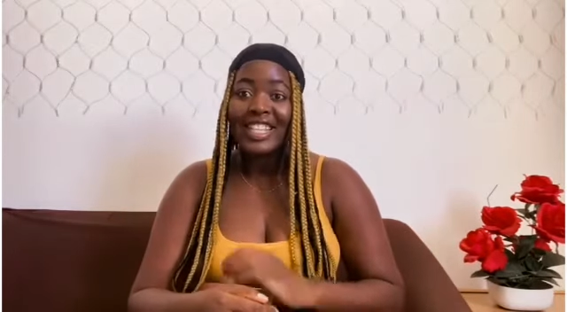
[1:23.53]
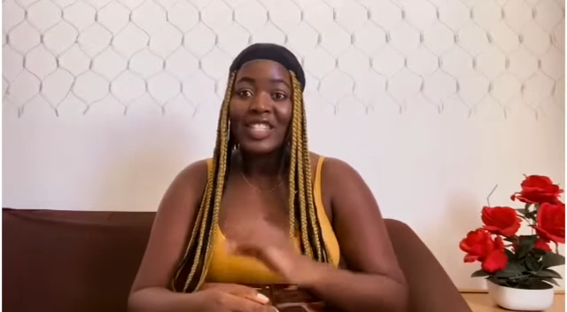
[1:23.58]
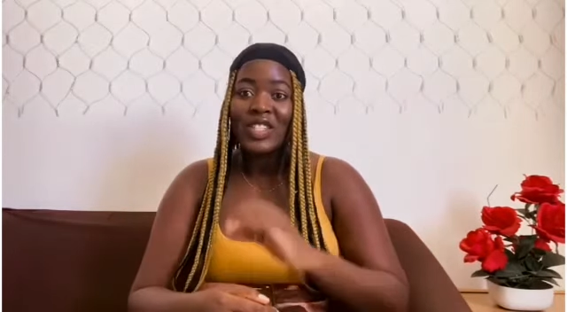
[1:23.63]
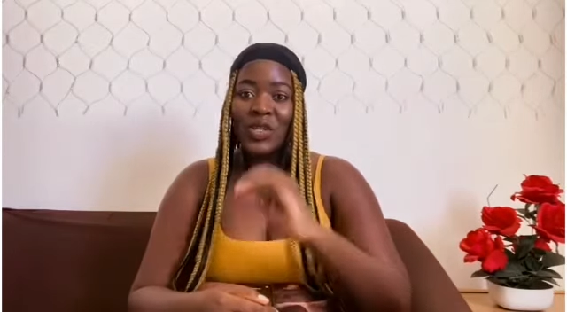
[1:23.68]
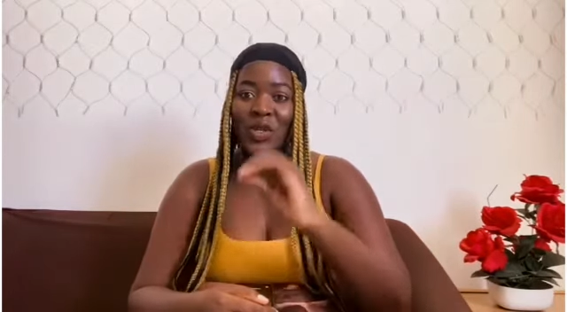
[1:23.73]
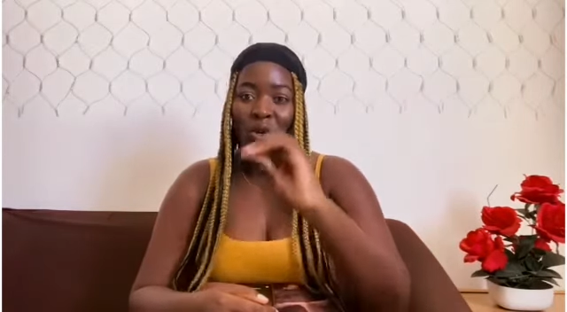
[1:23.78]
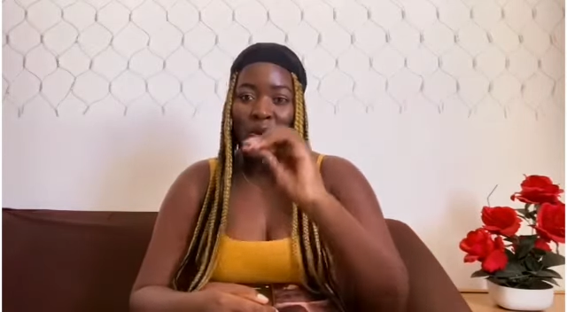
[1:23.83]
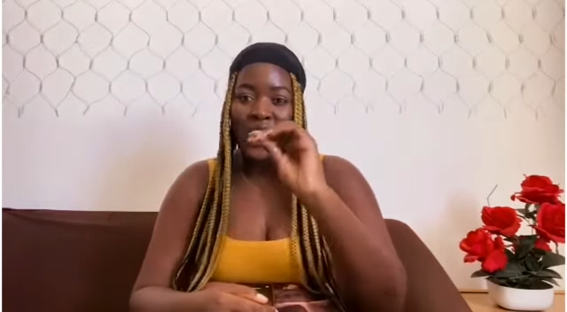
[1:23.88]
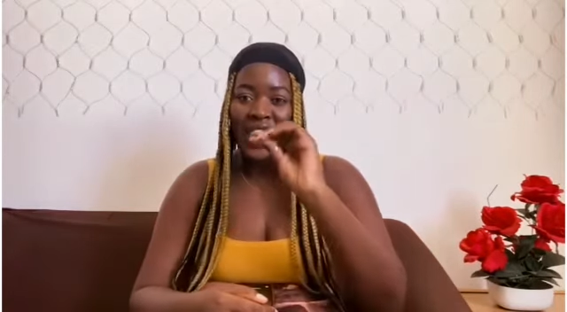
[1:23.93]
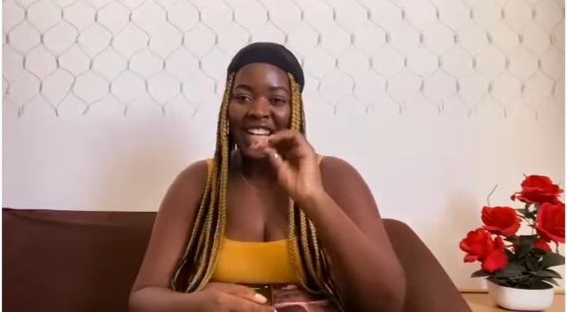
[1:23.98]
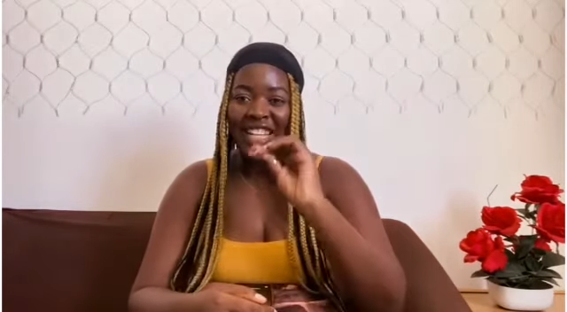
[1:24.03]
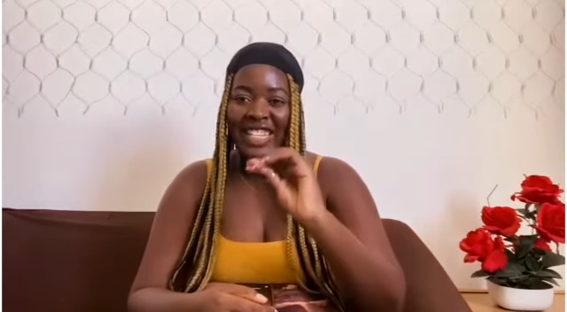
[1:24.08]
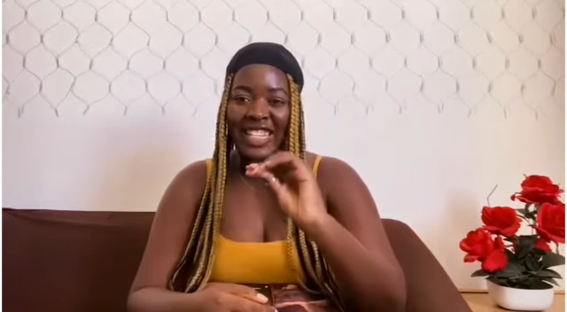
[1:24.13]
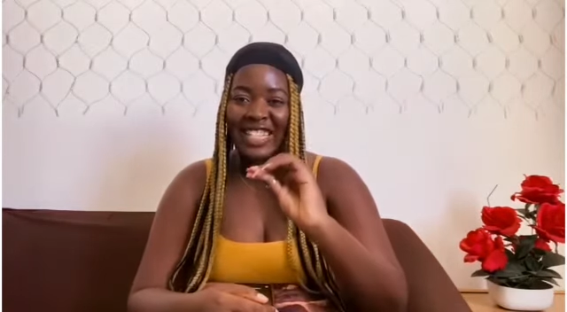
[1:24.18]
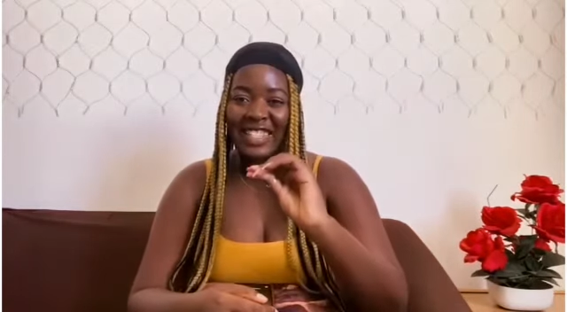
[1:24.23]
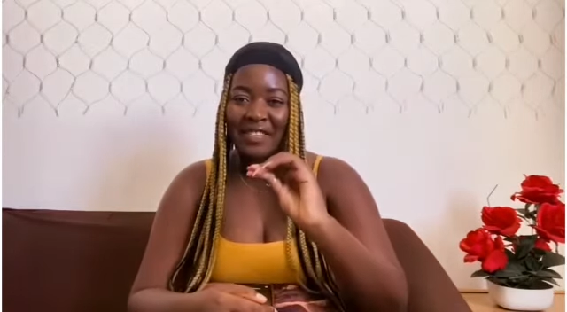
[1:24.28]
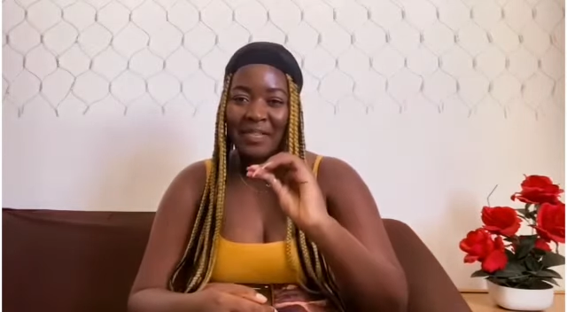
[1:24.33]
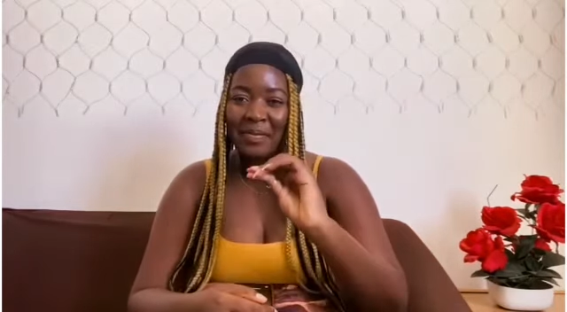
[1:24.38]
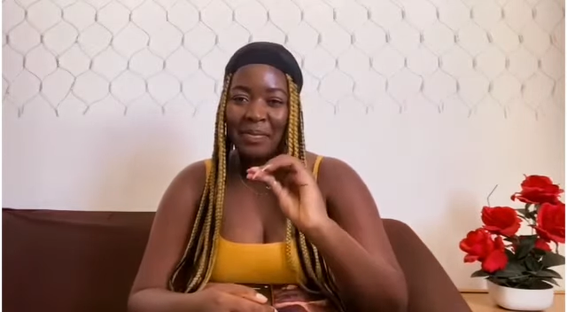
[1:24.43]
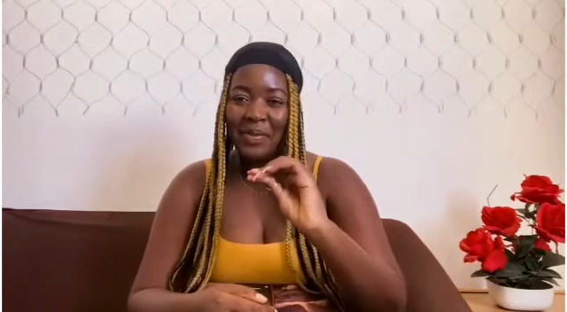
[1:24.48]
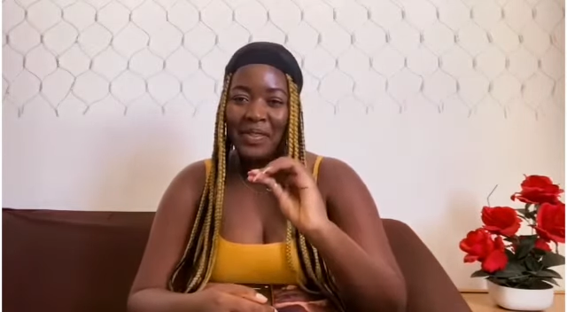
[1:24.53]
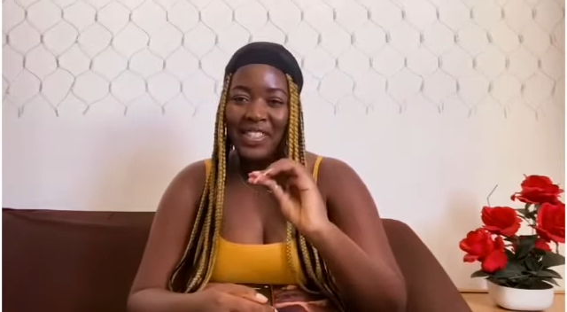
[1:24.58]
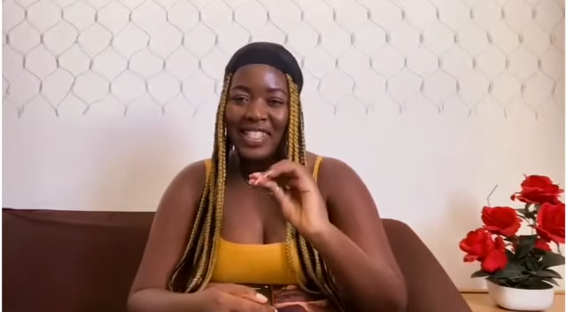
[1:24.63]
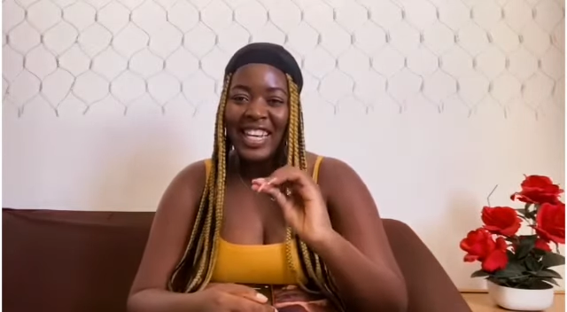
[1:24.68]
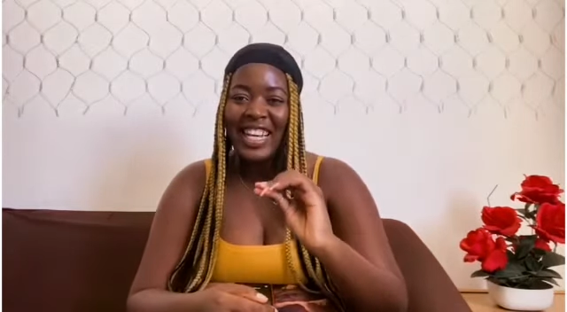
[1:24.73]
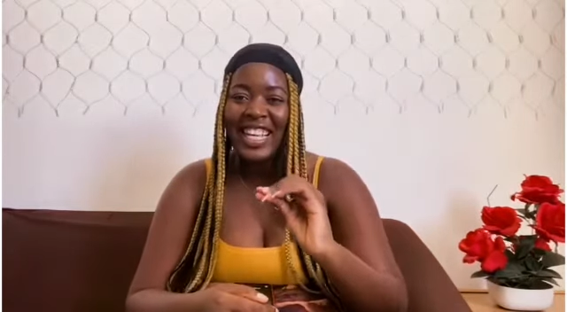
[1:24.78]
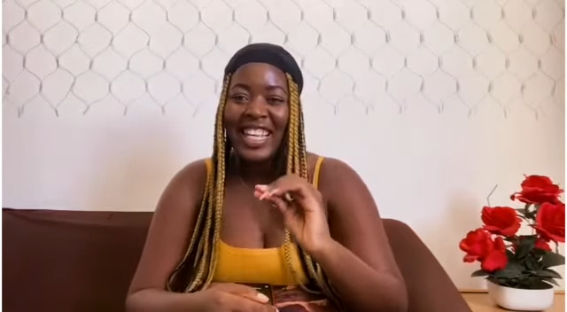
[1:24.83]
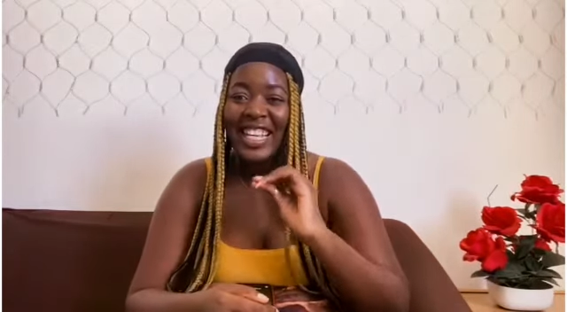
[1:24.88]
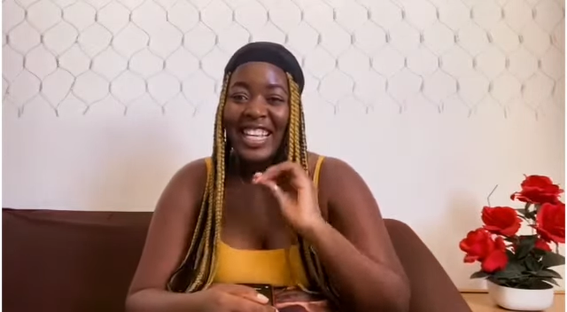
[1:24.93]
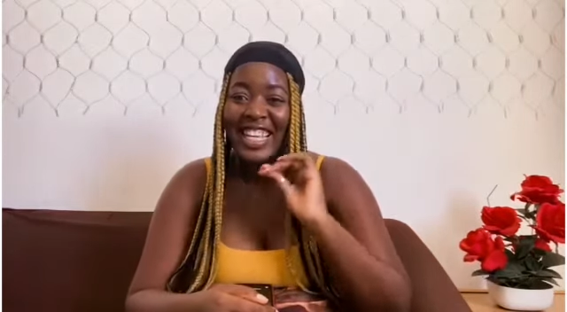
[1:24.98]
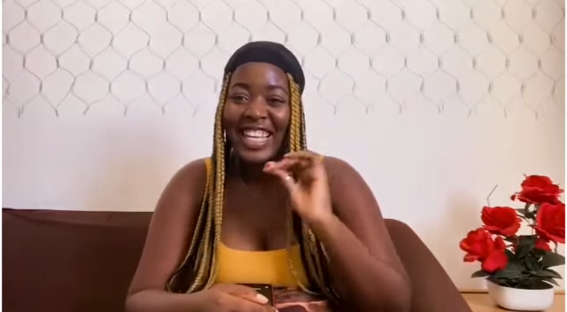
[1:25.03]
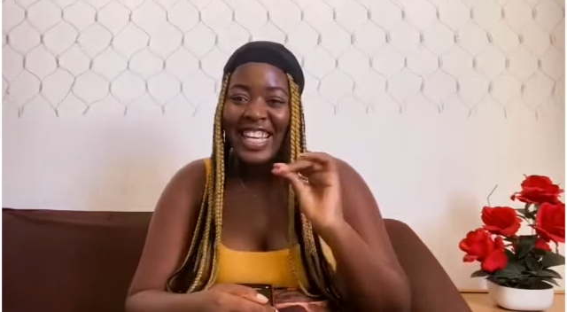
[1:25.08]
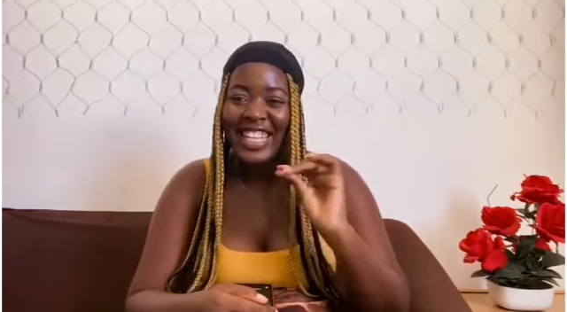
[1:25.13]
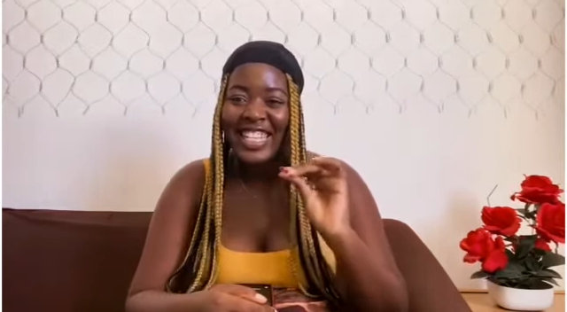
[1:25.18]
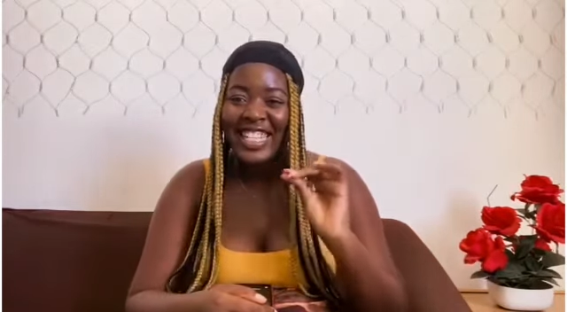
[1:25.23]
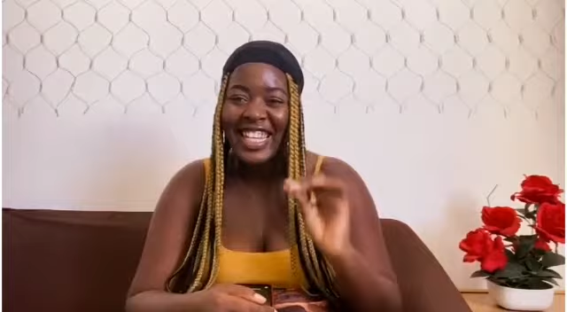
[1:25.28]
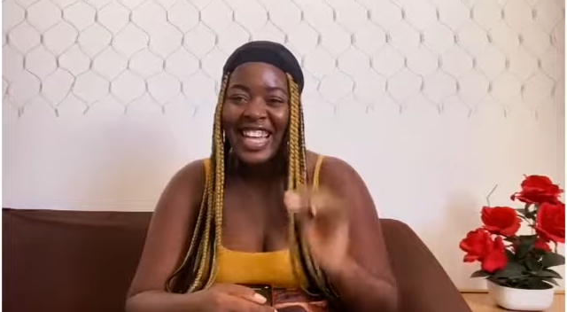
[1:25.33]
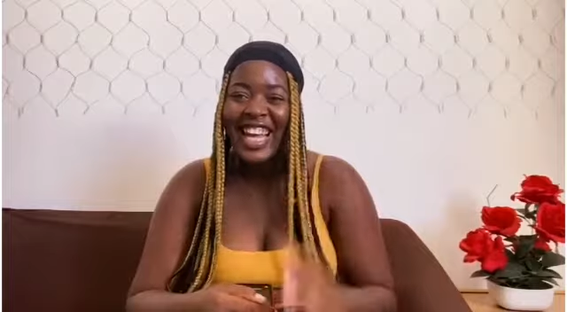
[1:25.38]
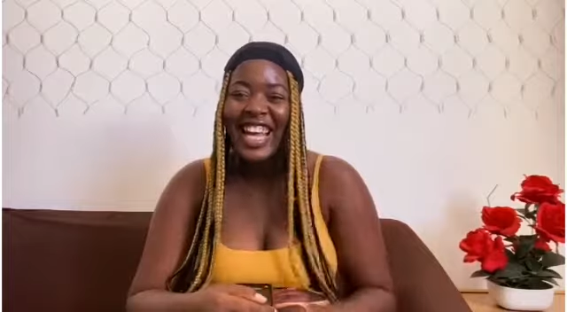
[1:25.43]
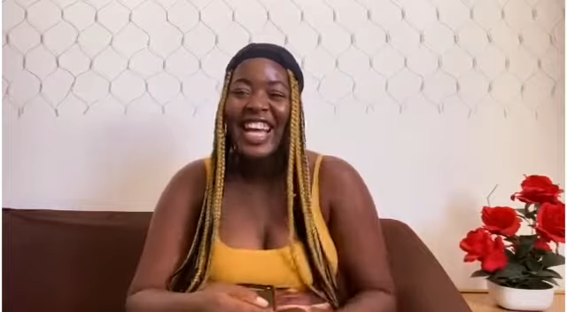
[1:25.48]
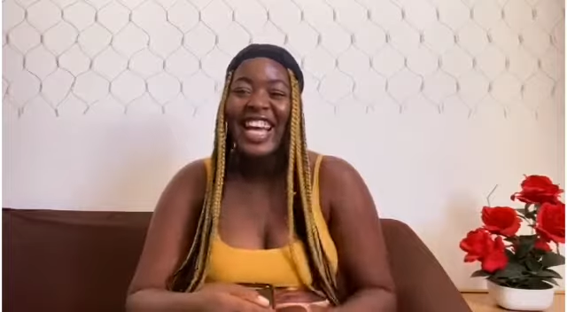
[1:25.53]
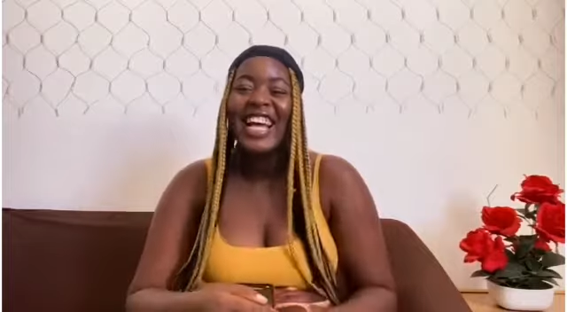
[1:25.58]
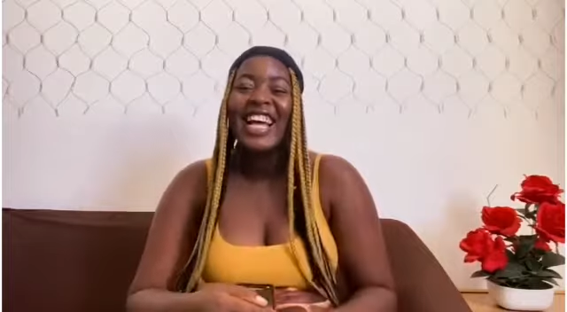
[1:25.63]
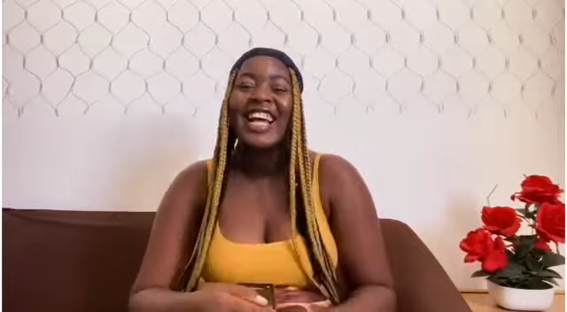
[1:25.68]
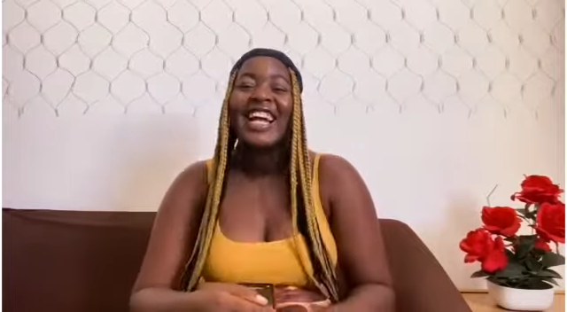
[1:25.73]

a talkative person. Yes.